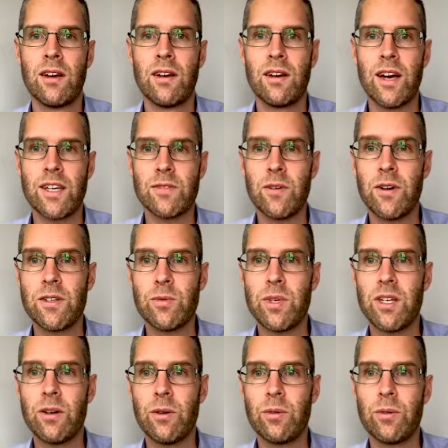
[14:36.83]
As far as we
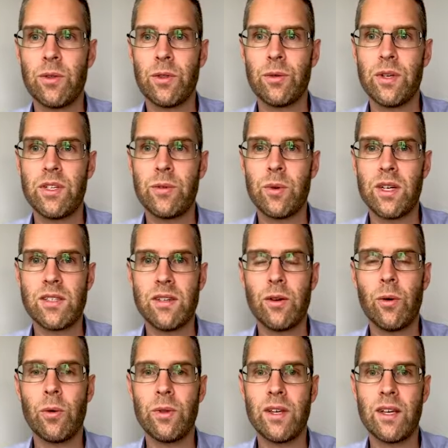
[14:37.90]
know, 321 is the
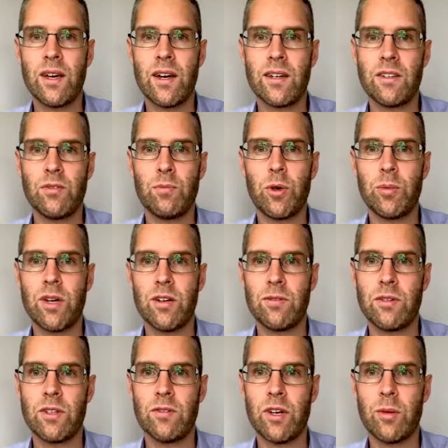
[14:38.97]
only kind of mobile for
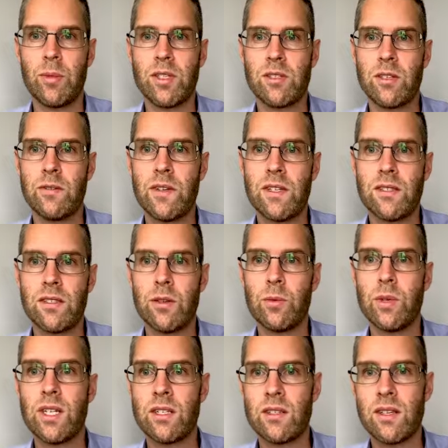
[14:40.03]
development service to
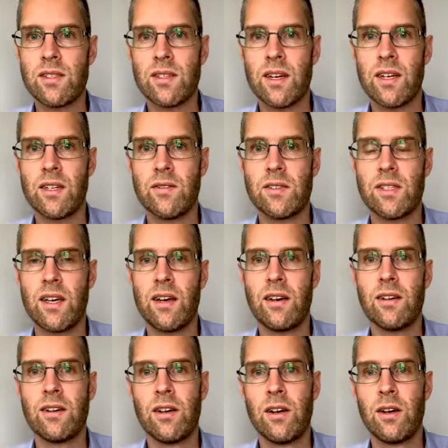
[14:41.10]
reach this kind of
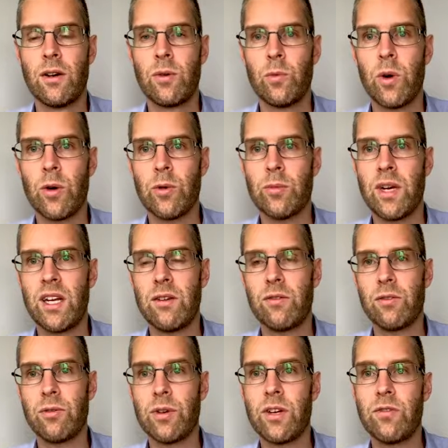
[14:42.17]
scale, while remaining
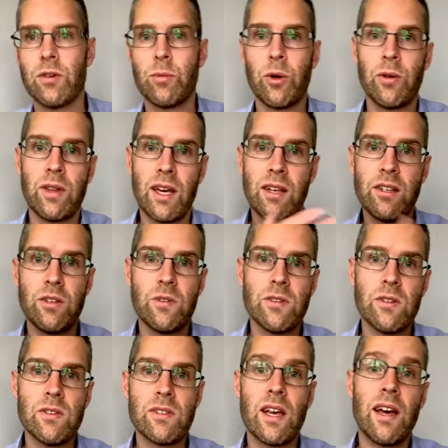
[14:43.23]
free for both end
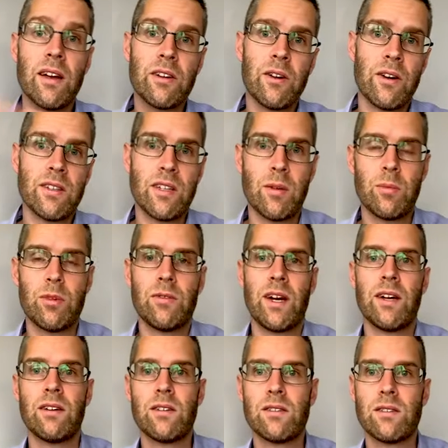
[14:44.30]
users and content
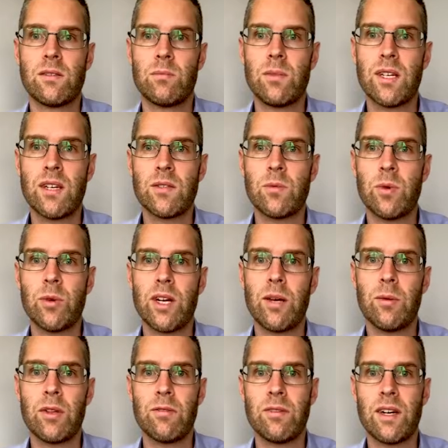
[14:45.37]
providers, because we were
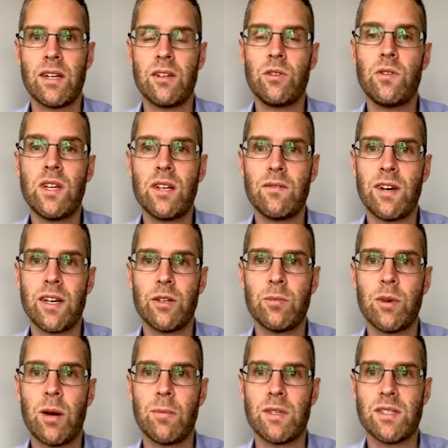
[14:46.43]
able to find a unique value
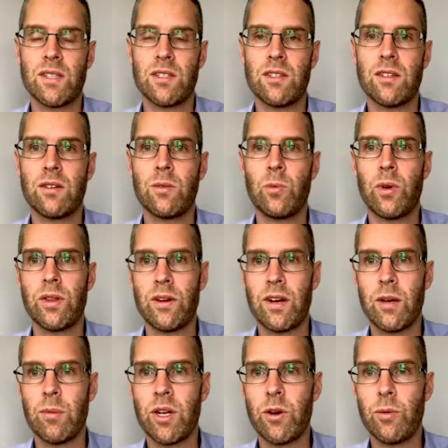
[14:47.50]
proposition with our
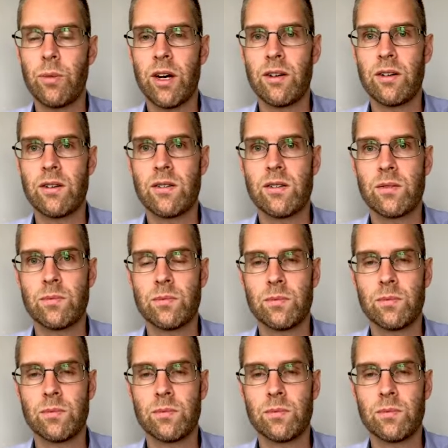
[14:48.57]
MNO partners.